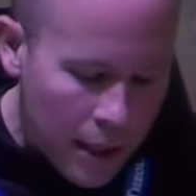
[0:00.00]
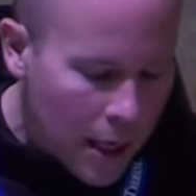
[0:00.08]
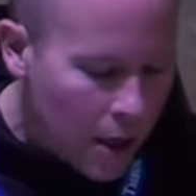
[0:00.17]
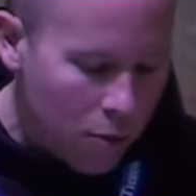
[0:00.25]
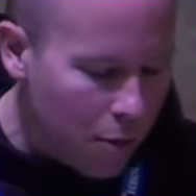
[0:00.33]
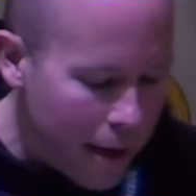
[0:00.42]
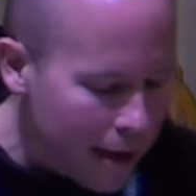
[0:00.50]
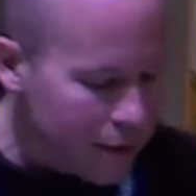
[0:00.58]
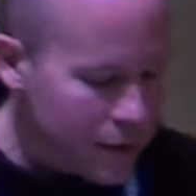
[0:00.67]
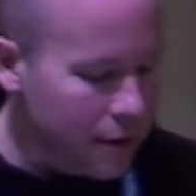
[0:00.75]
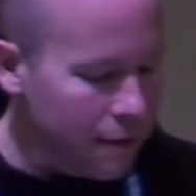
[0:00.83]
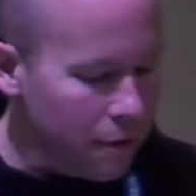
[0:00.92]
Romero's
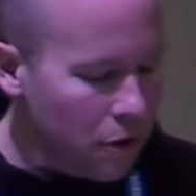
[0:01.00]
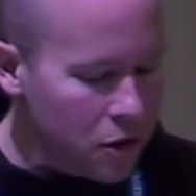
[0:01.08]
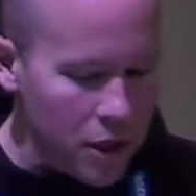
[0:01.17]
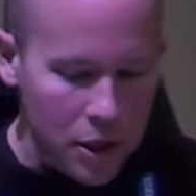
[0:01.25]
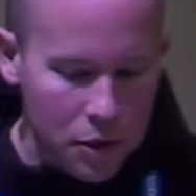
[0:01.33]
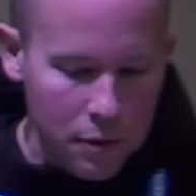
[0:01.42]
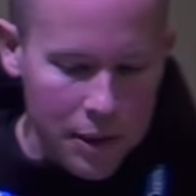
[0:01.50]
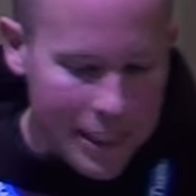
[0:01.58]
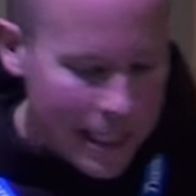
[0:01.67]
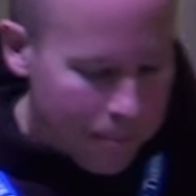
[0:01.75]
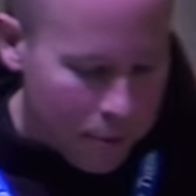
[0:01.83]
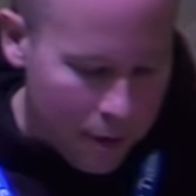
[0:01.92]
conversion to a
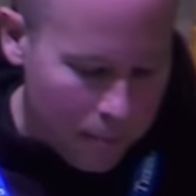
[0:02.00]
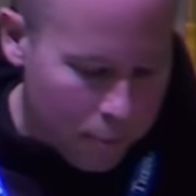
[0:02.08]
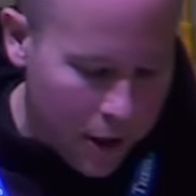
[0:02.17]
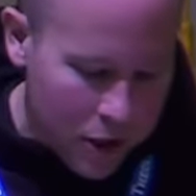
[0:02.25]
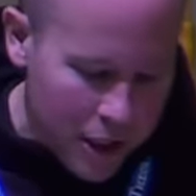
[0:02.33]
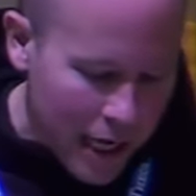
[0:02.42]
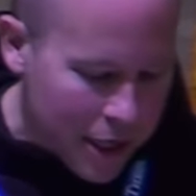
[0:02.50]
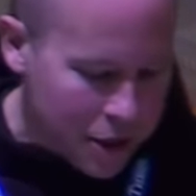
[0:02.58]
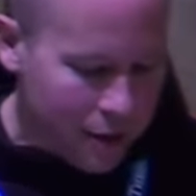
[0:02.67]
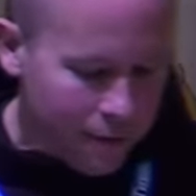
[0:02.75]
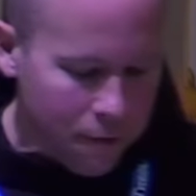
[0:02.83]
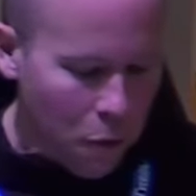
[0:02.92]
deeper appreciation
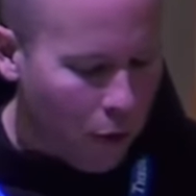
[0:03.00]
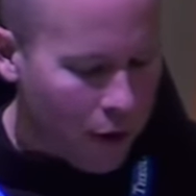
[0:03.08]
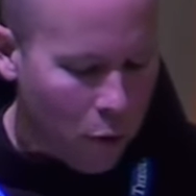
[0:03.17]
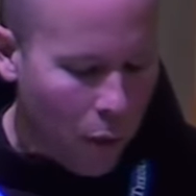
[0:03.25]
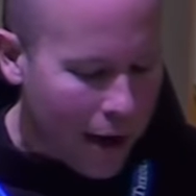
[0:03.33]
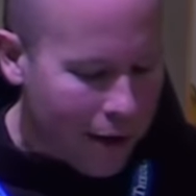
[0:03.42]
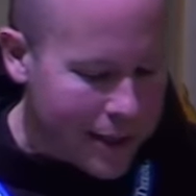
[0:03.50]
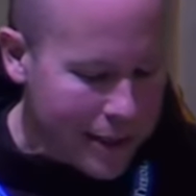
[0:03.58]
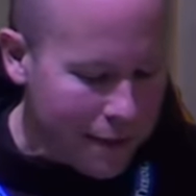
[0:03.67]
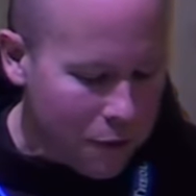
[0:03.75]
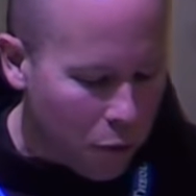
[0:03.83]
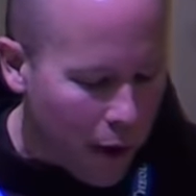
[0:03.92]
for and awareness of
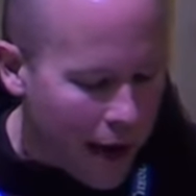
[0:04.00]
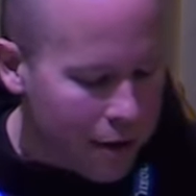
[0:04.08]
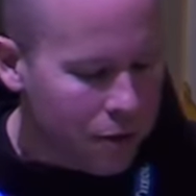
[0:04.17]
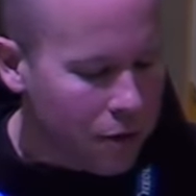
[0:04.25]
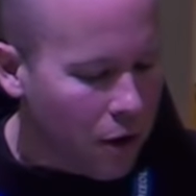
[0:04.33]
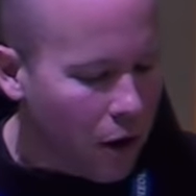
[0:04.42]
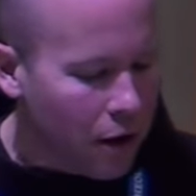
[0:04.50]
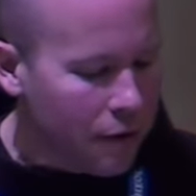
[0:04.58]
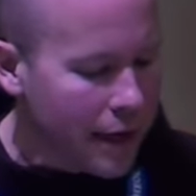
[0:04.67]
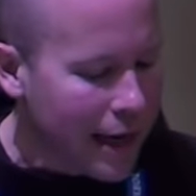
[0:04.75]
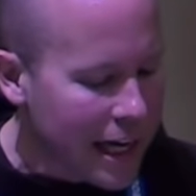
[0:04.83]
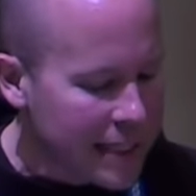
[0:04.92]
the radical call of the
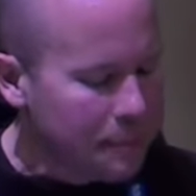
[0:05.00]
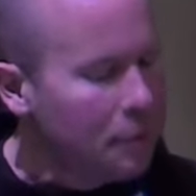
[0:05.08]
gospel